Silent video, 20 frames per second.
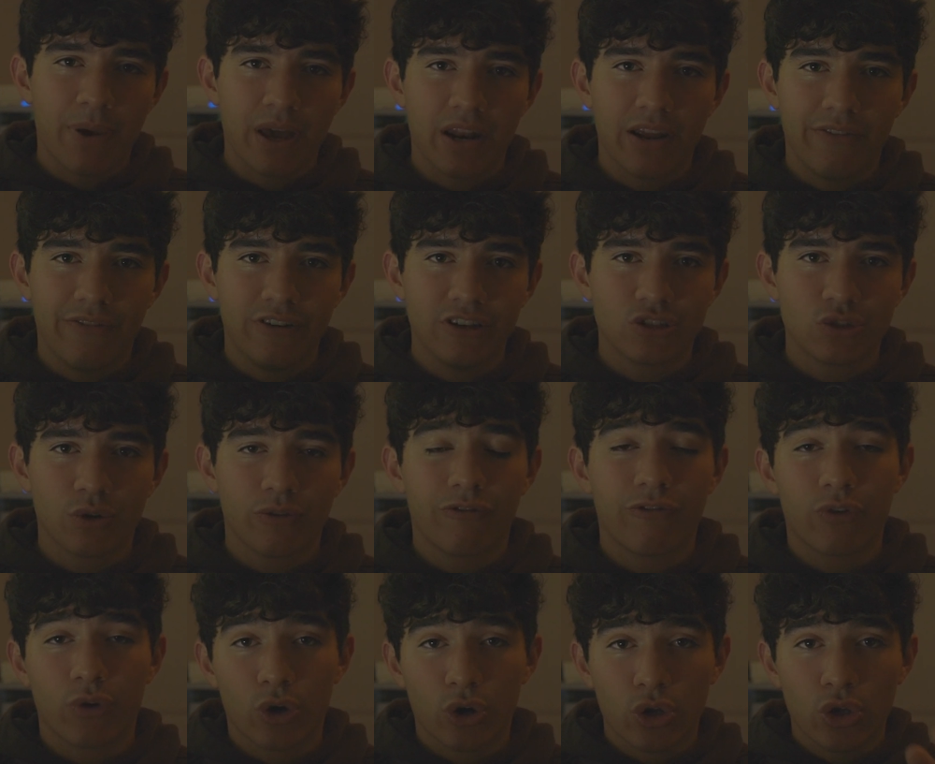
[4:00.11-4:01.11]
beneficial
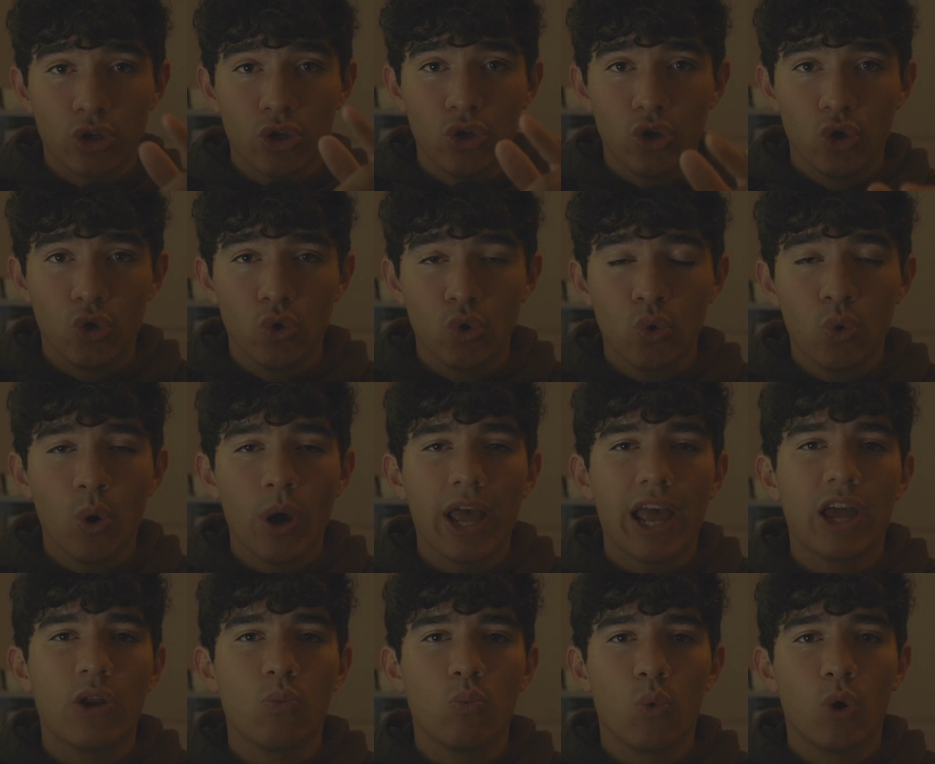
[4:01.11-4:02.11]
for you
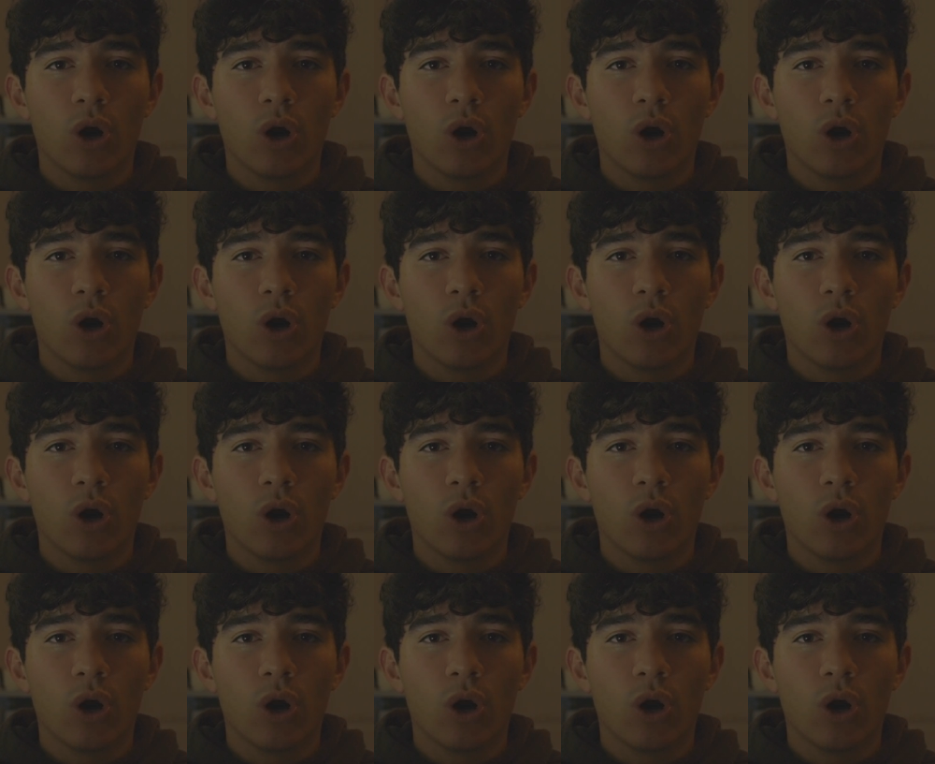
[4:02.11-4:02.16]
and